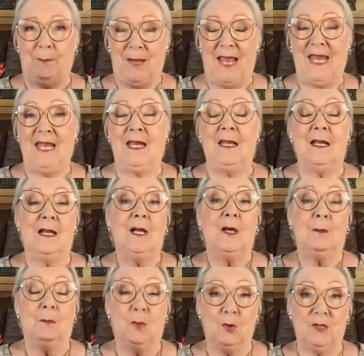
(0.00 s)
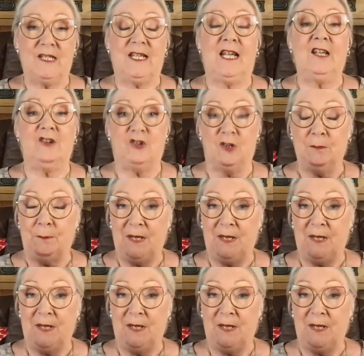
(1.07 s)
paying more attention,